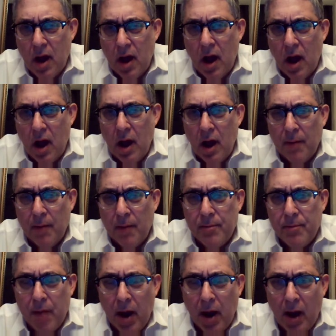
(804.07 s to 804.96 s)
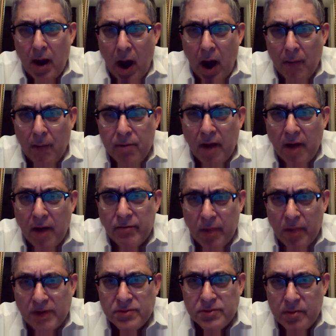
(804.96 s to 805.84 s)
A private
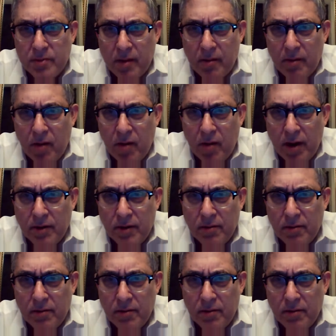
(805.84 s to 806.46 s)
placement memorandum?